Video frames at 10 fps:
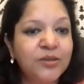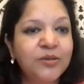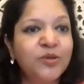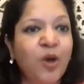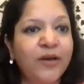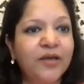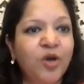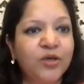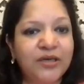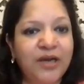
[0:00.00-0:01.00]
Sorry,
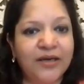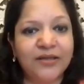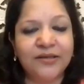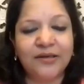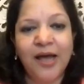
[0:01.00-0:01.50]
Dr. Nagendra.